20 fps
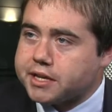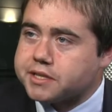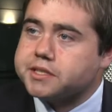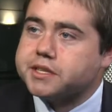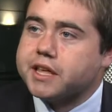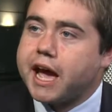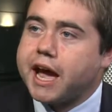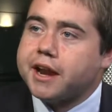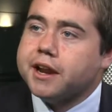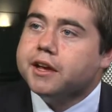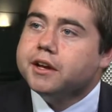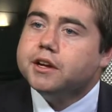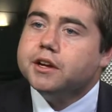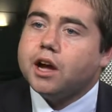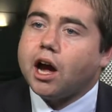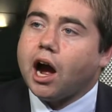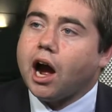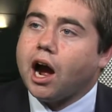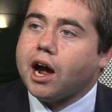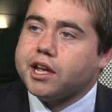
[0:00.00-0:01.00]
Is that
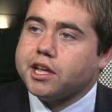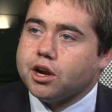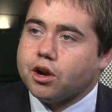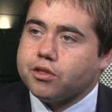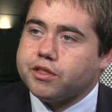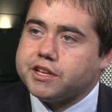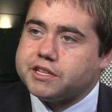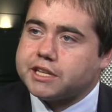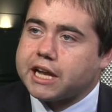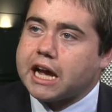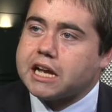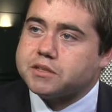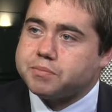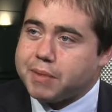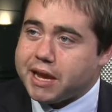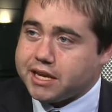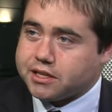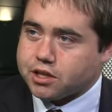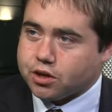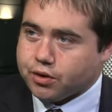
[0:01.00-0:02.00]
these guys
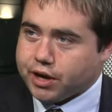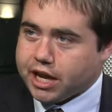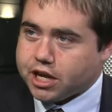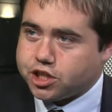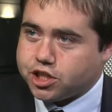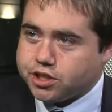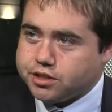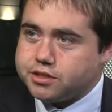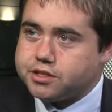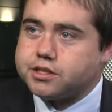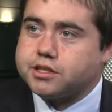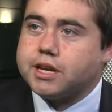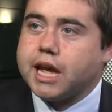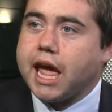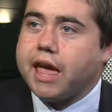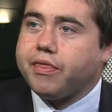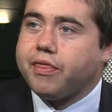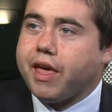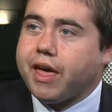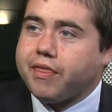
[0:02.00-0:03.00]
make donations
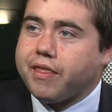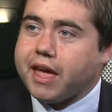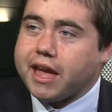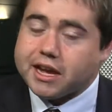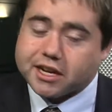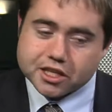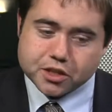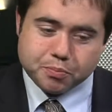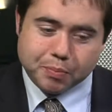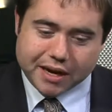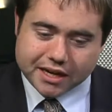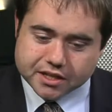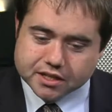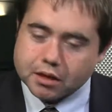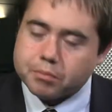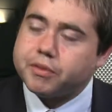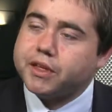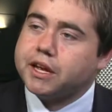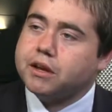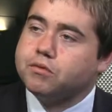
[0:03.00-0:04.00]
and then they expect
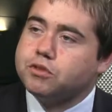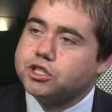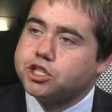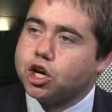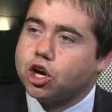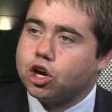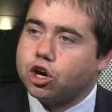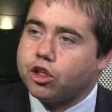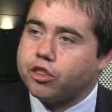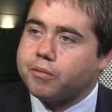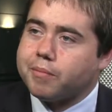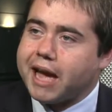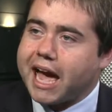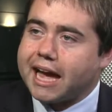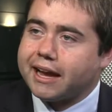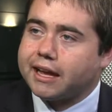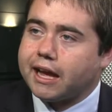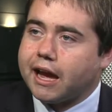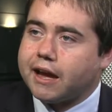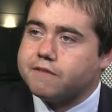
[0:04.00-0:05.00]
something in return on the
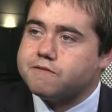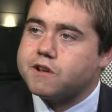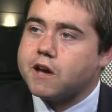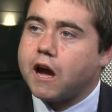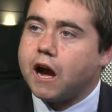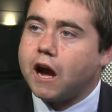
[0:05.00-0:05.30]
back end.